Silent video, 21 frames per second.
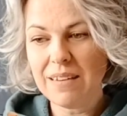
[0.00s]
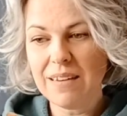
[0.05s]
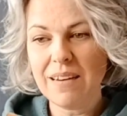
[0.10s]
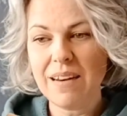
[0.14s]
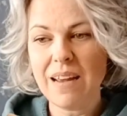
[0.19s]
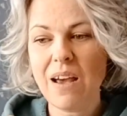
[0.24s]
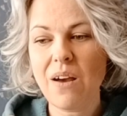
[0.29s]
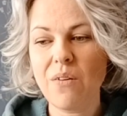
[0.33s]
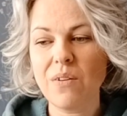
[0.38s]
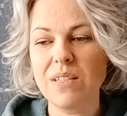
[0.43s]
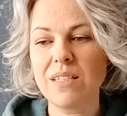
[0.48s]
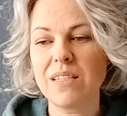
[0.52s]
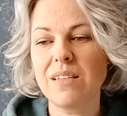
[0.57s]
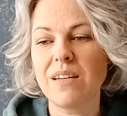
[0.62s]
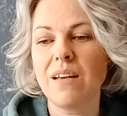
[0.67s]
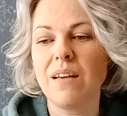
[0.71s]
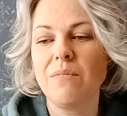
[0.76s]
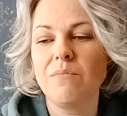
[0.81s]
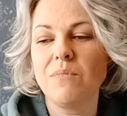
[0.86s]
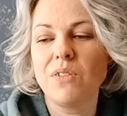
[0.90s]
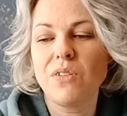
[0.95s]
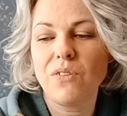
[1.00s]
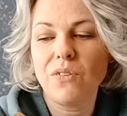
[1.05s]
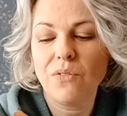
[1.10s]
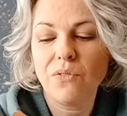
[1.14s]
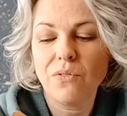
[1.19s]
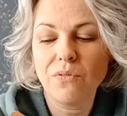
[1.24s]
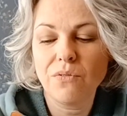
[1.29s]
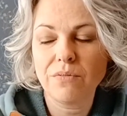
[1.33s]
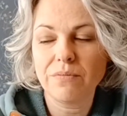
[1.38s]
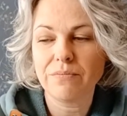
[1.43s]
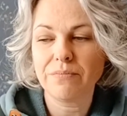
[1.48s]
Now it's time
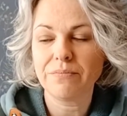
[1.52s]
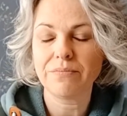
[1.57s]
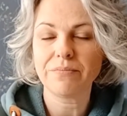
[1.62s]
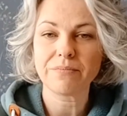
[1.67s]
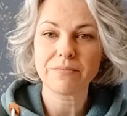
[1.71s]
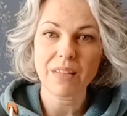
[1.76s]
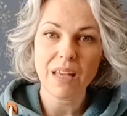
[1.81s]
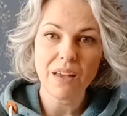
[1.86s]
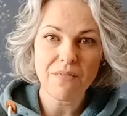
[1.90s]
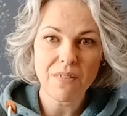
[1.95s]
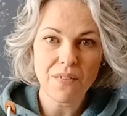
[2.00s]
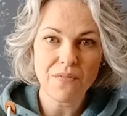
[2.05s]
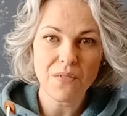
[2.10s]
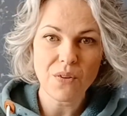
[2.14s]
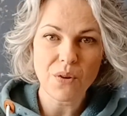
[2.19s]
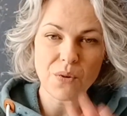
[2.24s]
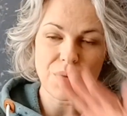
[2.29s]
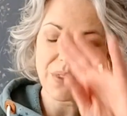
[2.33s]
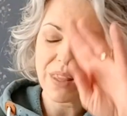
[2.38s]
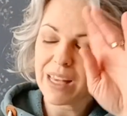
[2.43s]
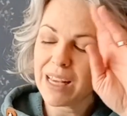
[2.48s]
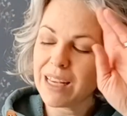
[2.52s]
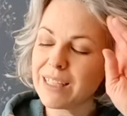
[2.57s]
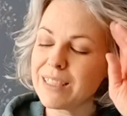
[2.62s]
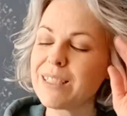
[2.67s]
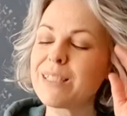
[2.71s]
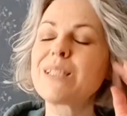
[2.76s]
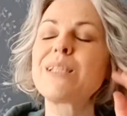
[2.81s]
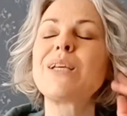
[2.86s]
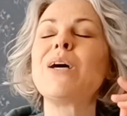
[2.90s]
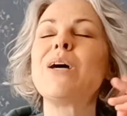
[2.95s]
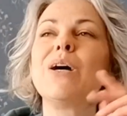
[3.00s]
to FFO things.
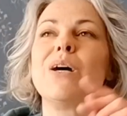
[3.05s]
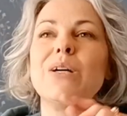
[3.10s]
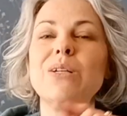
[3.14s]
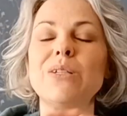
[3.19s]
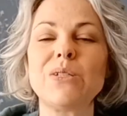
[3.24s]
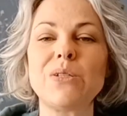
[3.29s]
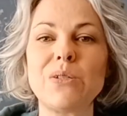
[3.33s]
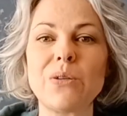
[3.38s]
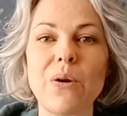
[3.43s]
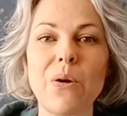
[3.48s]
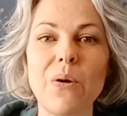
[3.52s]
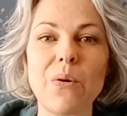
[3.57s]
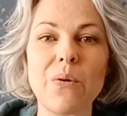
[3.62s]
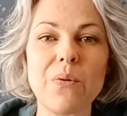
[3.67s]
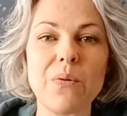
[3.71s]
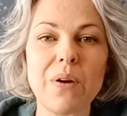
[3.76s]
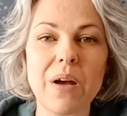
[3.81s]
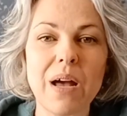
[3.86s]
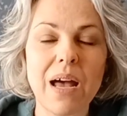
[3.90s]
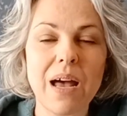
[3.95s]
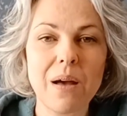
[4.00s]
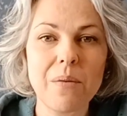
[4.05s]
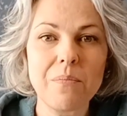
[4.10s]
So